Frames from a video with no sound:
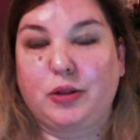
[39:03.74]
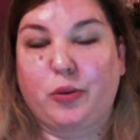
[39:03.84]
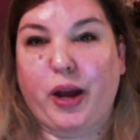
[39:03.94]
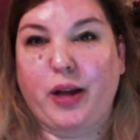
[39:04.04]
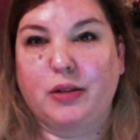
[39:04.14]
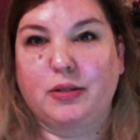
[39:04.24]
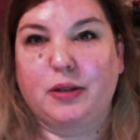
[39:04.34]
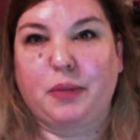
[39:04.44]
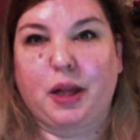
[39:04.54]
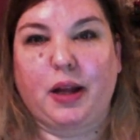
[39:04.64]
to wait or
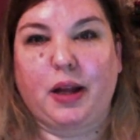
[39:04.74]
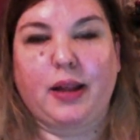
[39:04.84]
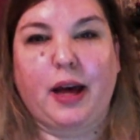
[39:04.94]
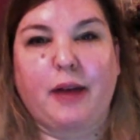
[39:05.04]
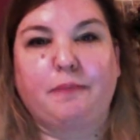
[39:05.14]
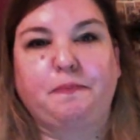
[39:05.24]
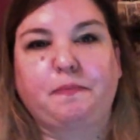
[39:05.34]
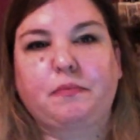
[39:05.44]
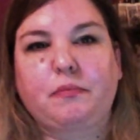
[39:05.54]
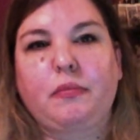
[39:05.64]
something like that.
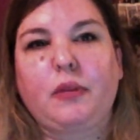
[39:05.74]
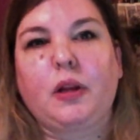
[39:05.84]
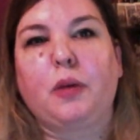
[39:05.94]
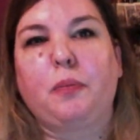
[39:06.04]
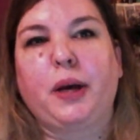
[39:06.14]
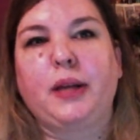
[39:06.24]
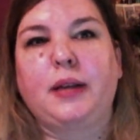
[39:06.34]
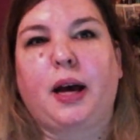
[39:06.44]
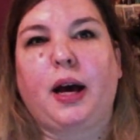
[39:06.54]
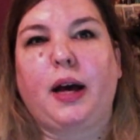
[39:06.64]
But
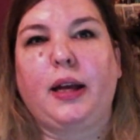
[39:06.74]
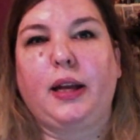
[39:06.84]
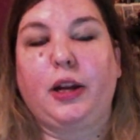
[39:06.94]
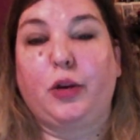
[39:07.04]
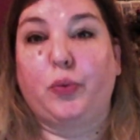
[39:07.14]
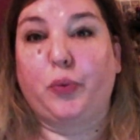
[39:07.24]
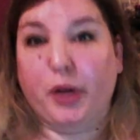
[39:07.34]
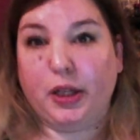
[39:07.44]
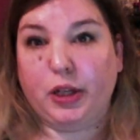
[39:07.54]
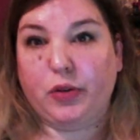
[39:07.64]
he did a
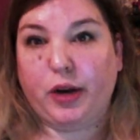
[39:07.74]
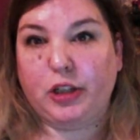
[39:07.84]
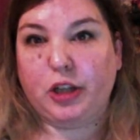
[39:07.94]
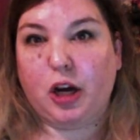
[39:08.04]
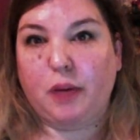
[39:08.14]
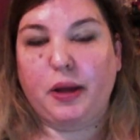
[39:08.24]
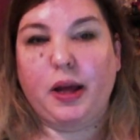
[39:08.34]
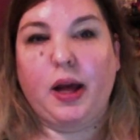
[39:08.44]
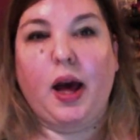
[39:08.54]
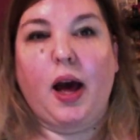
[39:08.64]
really great job.
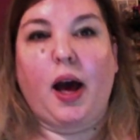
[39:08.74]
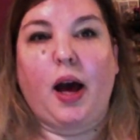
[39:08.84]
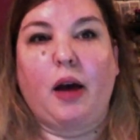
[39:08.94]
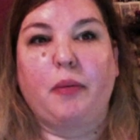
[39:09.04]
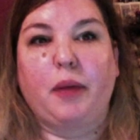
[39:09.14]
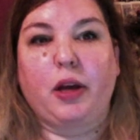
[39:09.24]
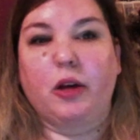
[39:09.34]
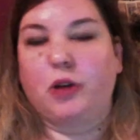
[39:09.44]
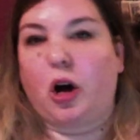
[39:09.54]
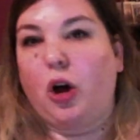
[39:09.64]
It goes
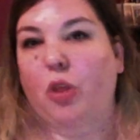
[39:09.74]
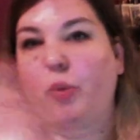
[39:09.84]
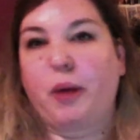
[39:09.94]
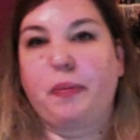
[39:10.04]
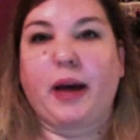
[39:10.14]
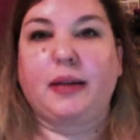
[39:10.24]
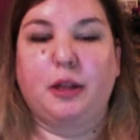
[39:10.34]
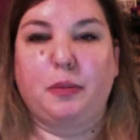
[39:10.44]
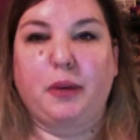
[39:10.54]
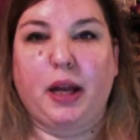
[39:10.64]
all the way back to
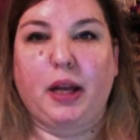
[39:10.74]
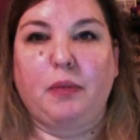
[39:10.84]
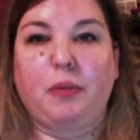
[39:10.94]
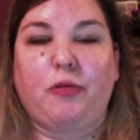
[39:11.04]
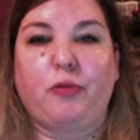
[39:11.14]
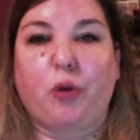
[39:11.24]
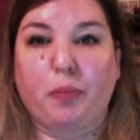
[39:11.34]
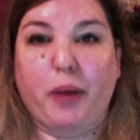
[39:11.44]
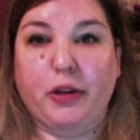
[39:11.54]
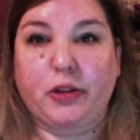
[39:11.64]
the beginning before
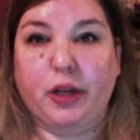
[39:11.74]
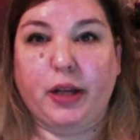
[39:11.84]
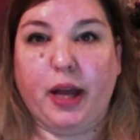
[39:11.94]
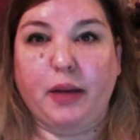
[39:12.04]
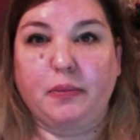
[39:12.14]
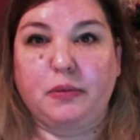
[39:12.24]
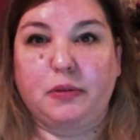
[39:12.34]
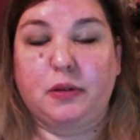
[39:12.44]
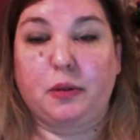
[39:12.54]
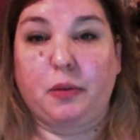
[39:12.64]
Patriot
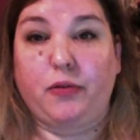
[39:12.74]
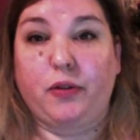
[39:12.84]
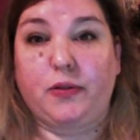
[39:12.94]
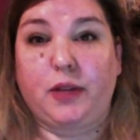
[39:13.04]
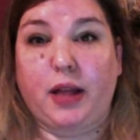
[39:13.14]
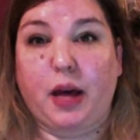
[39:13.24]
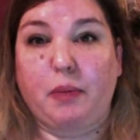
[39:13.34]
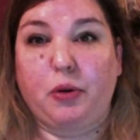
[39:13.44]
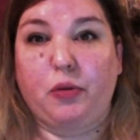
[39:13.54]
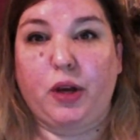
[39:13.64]
Games. If you've seen that
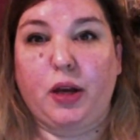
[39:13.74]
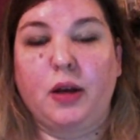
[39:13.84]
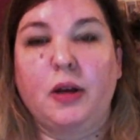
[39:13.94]
movie,